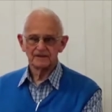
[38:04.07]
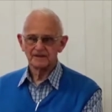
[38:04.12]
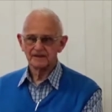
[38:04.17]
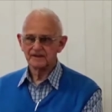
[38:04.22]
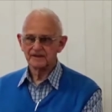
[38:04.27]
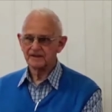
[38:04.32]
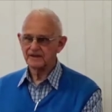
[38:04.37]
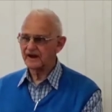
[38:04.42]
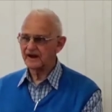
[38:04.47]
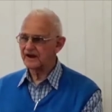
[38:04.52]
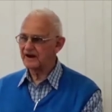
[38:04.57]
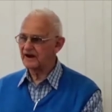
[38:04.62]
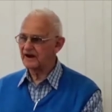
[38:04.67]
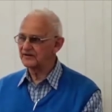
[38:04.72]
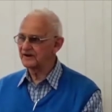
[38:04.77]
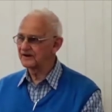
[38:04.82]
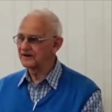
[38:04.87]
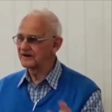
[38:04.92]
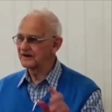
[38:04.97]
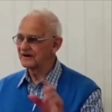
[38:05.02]
They'd have a,
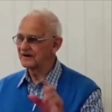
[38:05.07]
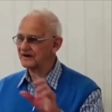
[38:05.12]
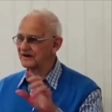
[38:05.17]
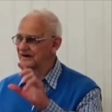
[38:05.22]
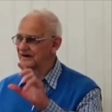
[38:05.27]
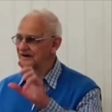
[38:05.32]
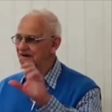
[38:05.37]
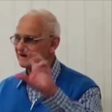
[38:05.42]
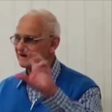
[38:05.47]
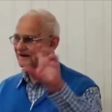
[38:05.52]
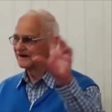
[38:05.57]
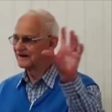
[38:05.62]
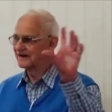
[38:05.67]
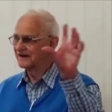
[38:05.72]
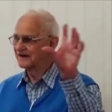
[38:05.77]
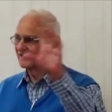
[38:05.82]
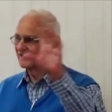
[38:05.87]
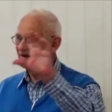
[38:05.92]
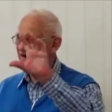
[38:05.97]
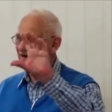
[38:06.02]

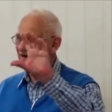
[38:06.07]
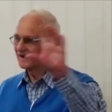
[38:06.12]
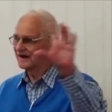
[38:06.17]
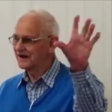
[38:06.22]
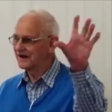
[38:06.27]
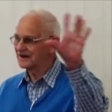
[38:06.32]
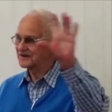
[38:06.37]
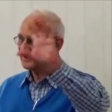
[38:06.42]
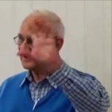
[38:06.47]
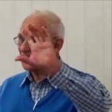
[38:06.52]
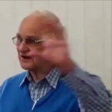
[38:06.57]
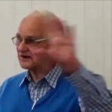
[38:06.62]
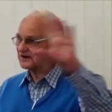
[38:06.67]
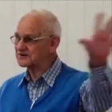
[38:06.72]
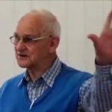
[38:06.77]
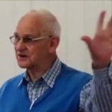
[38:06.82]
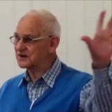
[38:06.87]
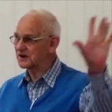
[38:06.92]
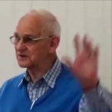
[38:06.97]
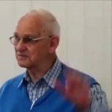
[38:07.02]
a text at the
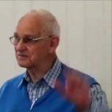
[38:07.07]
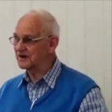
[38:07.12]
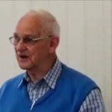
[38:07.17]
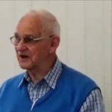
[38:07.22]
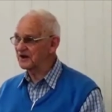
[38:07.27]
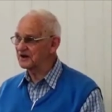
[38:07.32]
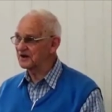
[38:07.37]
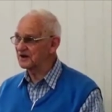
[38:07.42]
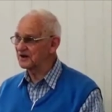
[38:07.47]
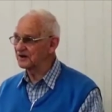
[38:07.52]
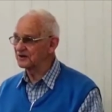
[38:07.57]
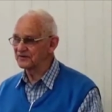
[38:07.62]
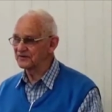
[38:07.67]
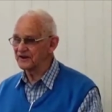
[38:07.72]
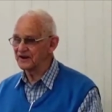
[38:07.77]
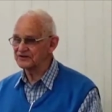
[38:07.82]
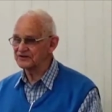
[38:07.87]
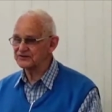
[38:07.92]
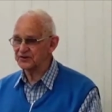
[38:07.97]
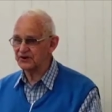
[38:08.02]
beginning of their
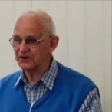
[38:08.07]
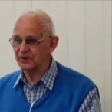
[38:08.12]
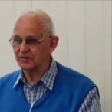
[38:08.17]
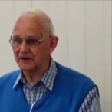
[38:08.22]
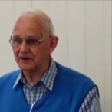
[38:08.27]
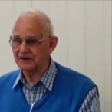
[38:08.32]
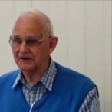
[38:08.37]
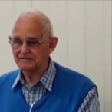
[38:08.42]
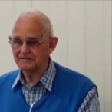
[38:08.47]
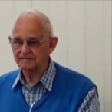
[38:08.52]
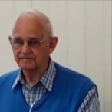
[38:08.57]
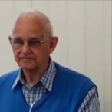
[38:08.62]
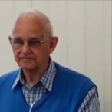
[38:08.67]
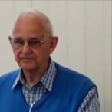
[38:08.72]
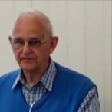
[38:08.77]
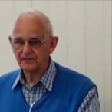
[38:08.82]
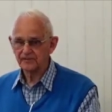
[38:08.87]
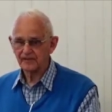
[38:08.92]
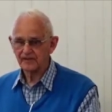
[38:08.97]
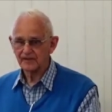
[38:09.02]
sermon.
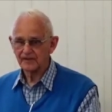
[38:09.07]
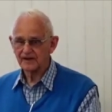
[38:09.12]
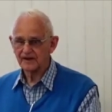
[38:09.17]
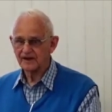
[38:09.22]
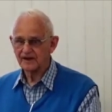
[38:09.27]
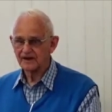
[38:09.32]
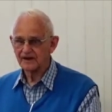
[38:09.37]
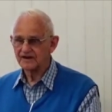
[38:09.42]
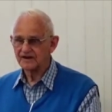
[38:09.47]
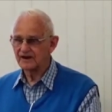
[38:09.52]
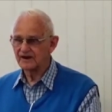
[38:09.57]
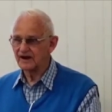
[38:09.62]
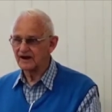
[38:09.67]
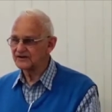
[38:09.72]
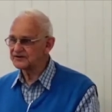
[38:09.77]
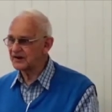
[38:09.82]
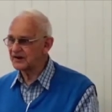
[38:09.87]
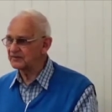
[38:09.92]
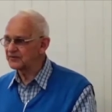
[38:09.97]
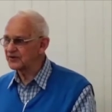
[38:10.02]
And uh,
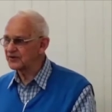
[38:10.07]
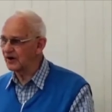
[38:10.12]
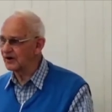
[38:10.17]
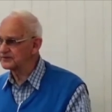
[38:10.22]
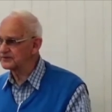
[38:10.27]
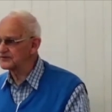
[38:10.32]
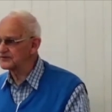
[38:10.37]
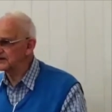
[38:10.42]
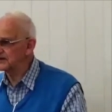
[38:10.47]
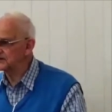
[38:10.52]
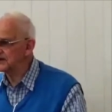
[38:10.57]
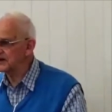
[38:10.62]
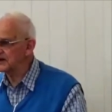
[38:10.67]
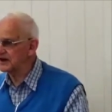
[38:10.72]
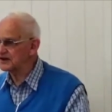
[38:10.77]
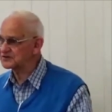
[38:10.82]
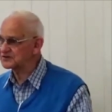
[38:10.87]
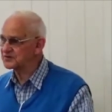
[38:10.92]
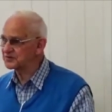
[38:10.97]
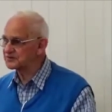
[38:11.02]
sometimes that
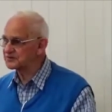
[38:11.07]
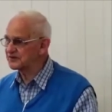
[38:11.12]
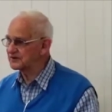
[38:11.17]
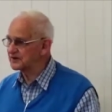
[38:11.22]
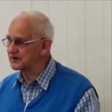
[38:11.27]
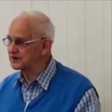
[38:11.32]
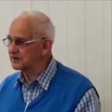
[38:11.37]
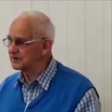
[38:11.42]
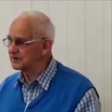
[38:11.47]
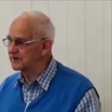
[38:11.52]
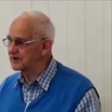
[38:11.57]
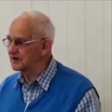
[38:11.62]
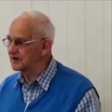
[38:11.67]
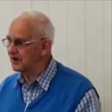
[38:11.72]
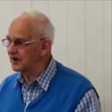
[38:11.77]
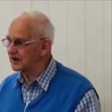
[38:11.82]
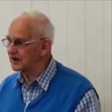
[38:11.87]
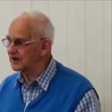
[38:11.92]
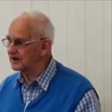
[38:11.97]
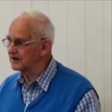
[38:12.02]
text was a little bit like
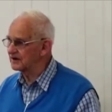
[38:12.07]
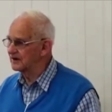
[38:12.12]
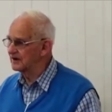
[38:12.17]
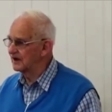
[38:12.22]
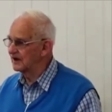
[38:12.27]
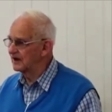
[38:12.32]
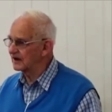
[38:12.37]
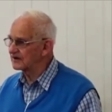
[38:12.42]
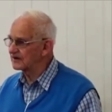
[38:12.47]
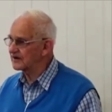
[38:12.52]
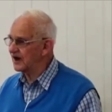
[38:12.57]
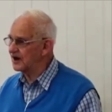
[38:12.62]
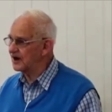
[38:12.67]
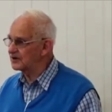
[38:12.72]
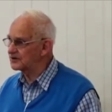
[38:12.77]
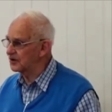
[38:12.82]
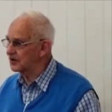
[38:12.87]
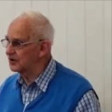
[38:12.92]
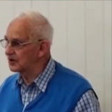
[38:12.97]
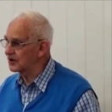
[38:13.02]
a, a coat
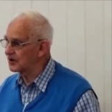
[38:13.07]
hook.